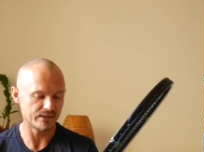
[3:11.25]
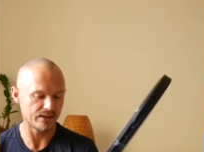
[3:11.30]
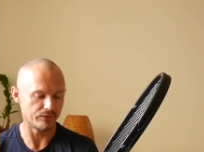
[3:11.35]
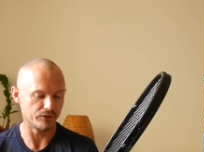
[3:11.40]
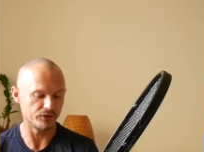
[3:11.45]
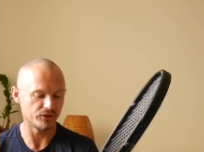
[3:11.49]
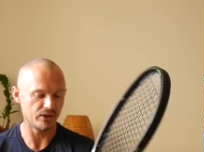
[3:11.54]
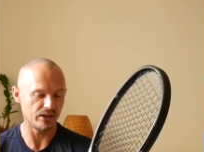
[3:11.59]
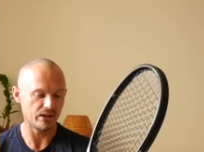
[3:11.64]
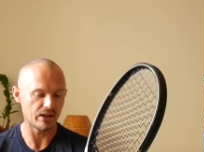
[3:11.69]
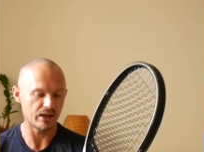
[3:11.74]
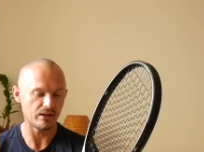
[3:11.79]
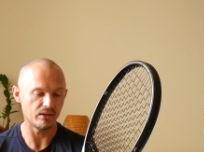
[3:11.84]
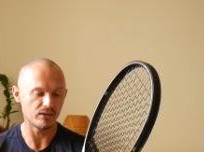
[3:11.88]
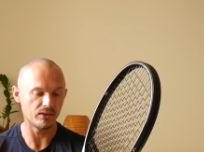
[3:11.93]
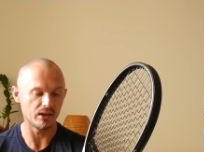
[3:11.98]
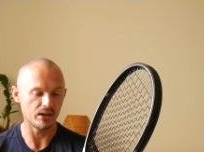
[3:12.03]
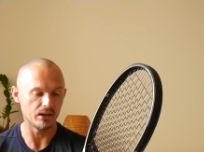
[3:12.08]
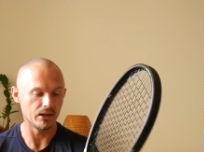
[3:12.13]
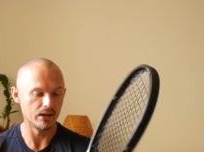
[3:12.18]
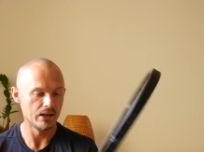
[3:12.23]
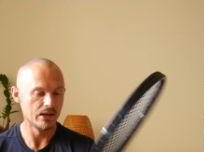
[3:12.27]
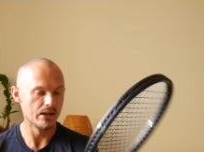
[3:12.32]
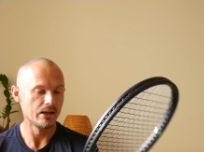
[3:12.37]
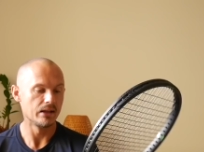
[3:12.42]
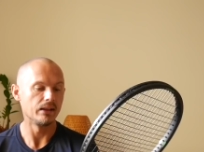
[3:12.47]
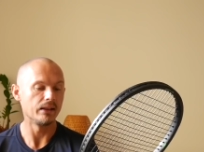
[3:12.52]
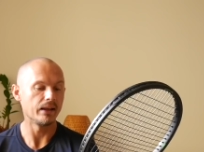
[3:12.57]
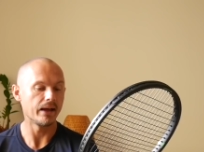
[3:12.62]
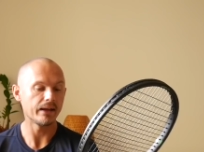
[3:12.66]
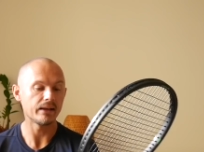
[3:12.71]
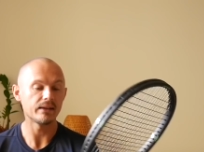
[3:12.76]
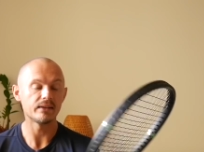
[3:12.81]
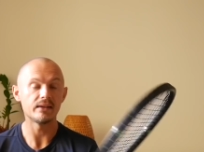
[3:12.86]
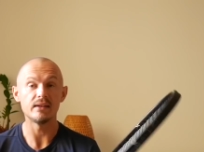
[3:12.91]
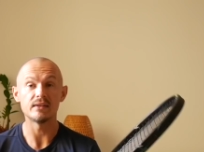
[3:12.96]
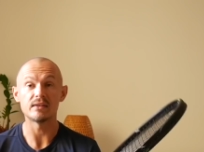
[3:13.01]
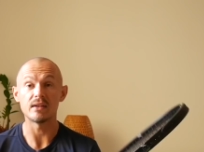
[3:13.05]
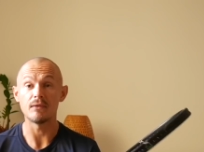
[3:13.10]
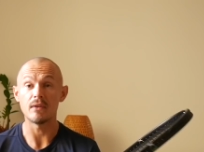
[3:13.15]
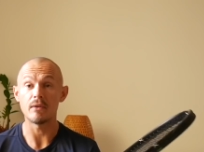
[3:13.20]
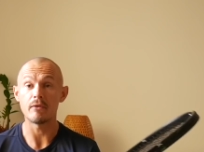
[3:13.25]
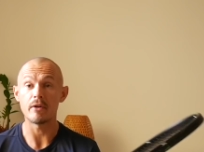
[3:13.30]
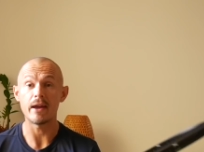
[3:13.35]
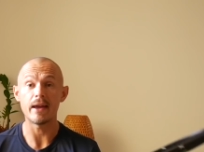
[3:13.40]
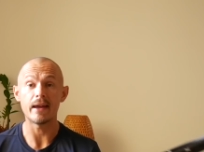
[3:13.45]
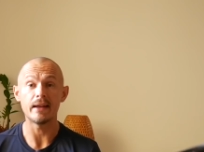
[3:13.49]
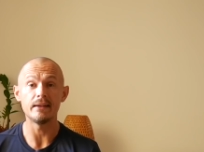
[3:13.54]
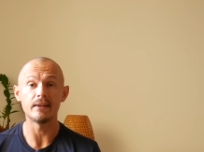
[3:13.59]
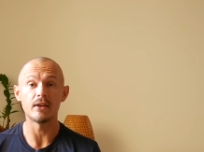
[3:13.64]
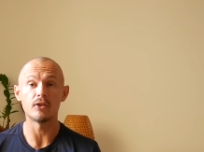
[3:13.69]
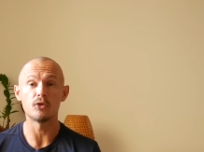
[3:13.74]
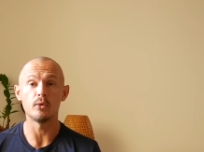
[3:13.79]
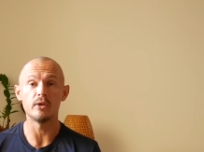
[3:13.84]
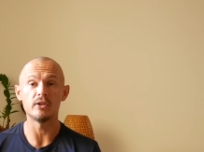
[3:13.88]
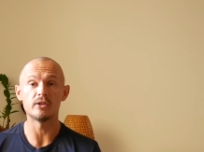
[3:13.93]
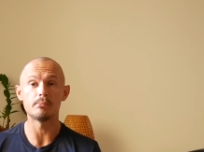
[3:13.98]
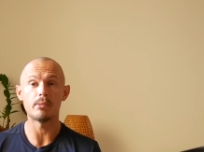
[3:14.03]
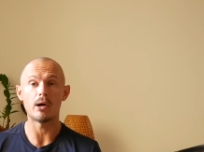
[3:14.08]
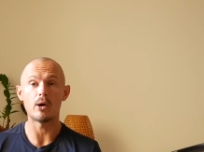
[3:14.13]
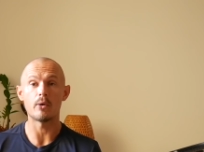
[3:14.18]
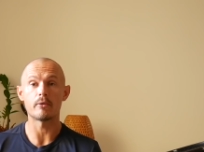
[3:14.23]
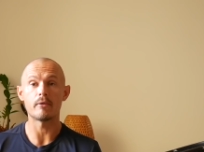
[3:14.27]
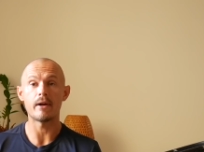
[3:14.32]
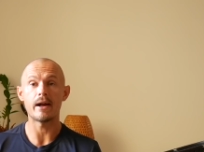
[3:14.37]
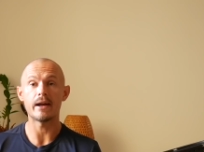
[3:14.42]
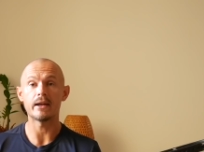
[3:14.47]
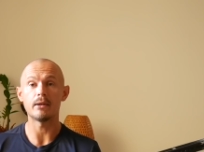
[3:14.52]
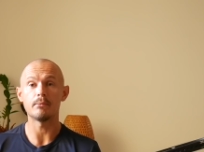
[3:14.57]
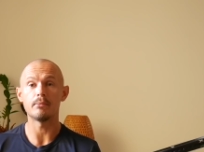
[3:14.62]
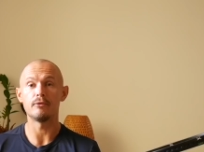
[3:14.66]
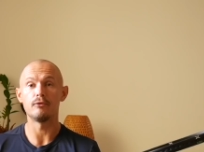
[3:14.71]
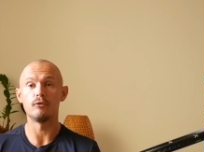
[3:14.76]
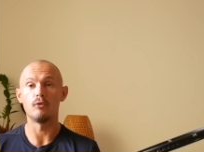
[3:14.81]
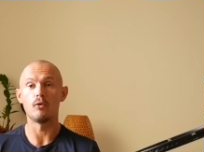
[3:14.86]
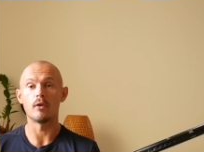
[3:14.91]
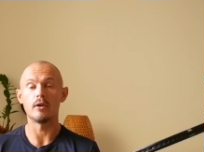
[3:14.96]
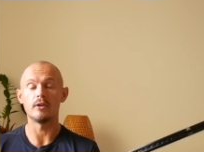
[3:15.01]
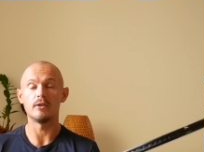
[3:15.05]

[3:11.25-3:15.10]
Never seen anything like this. I've never held a Twist Power racket before.